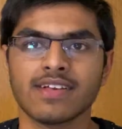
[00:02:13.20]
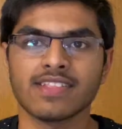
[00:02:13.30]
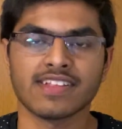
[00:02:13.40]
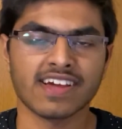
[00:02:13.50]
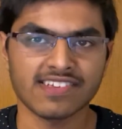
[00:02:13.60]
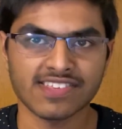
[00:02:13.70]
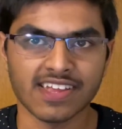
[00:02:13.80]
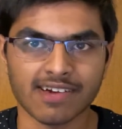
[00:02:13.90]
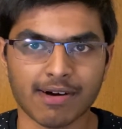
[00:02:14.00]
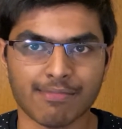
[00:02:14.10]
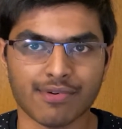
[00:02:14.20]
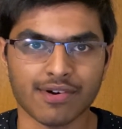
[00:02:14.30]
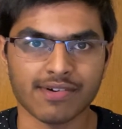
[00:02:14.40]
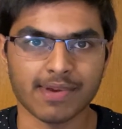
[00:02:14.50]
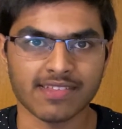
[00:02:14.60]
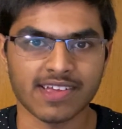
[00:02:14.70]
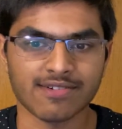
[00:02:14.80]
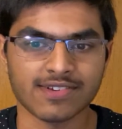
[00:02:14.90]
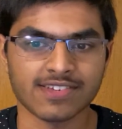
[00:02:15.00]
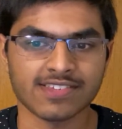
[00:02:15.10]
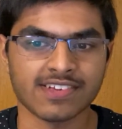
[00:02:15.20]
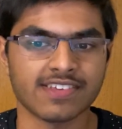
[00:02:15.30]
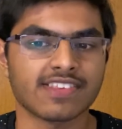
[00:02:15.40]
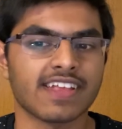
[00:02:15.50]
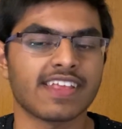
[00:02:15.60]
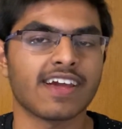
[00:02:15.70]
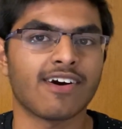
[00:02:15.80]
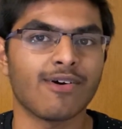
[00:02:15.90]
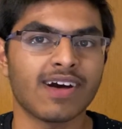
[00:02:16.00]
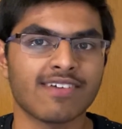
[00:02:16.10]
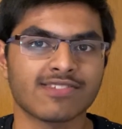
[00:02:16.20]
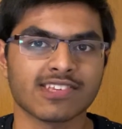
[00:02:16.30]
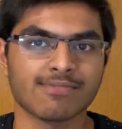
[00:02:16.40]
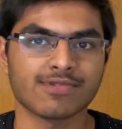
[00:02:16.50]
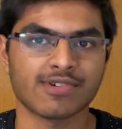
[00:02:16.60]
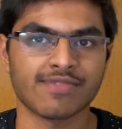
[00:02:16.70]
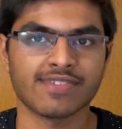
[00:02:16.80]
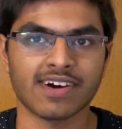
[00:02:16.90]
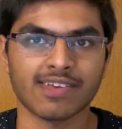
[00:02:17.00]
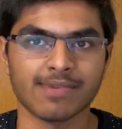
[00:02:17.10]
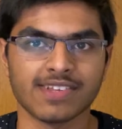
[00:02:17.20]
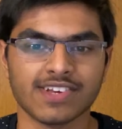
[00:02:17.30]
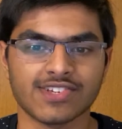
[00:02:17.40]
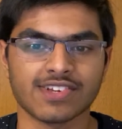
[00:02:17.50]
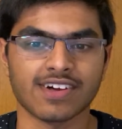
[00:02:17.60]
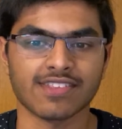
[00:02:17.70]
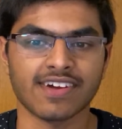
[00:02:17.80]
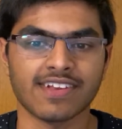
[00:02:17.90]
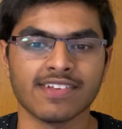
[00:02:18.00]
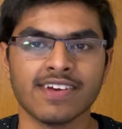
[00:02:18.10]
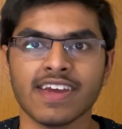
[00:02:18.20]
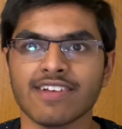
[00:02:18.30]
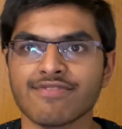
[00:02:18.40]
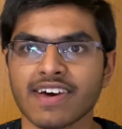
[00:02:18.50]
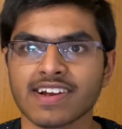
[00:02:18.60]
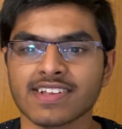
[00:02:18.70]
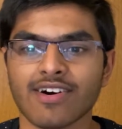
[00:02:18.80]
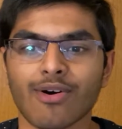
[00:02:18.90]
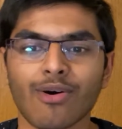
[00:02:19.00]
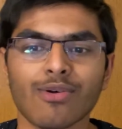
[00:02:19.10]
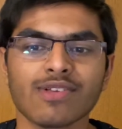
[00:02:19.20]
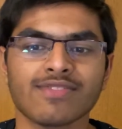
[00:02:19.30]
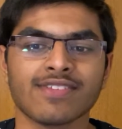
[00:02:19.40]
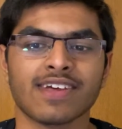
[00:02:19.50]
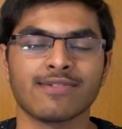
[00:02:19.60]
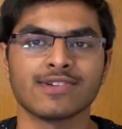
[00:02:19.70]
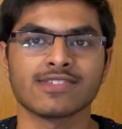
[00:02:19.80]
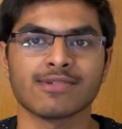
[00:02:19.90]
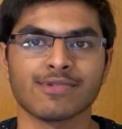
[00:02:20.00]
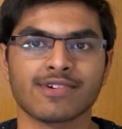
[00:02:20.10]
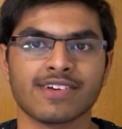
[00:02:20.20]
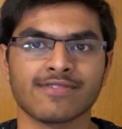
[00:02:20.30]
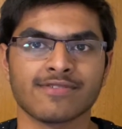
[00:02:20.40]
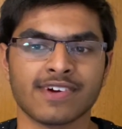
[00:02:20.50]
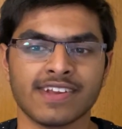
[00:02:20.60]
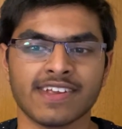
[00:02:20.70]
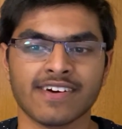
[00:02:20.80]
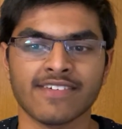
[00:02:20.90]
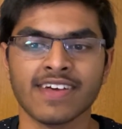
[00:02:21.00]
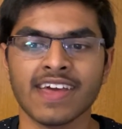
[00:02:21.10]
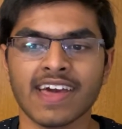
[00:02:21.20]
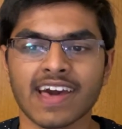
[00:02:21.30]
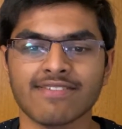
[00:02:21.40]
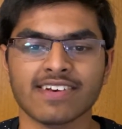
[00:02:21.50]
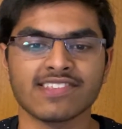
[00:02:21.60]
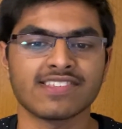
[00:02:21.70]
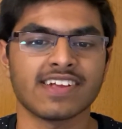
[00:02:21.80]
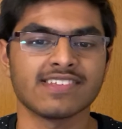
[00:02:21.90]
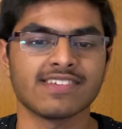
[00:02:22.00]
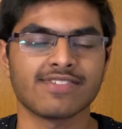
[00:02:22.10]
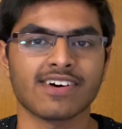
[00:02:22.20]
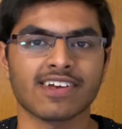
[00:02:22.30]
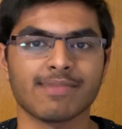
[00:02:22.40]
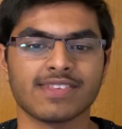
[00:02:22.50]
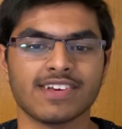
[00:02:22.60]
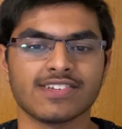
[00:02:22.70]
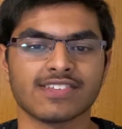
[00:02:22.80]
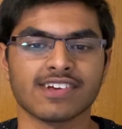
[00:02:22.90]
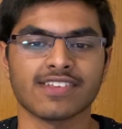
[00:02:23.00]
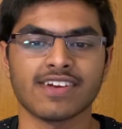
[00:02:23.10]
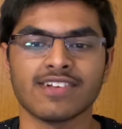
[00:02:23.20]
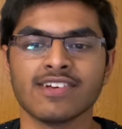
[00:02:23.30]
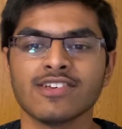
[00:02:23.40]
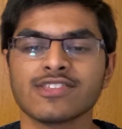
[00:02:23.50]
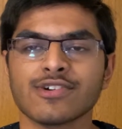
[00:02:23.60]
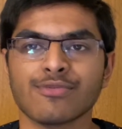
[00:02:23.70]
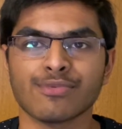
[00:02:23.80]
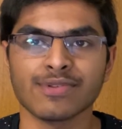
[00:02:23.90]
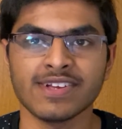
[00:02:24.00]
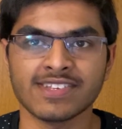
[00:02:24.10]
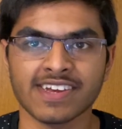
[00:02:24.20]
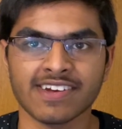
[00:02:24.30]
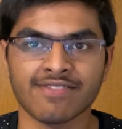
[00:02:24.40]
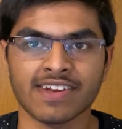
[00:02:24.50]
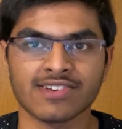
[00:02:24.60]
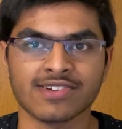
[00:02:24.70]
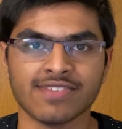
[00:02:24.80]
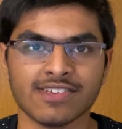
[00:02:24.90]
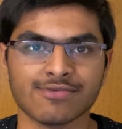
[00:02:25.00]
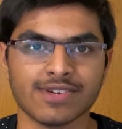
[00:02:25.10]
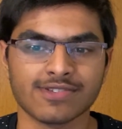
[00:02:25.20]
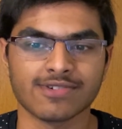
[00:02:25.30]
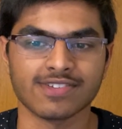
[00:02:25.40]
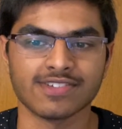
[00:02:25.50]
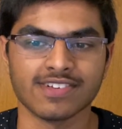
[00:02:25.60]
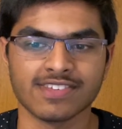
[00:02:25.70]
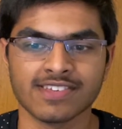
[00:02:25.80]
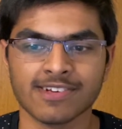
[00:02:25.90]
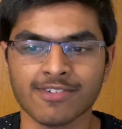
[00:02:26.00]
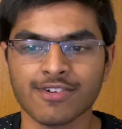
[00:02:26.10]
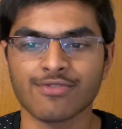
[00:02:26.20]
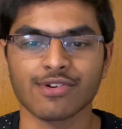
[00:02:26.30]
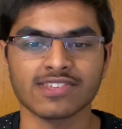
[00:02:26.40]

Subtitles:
The nice thing about programming languages is that they all have some sort of documentation online. In fact, all of the languages I'm learning right now have extensive documentations online, so really take advantage of these resources. For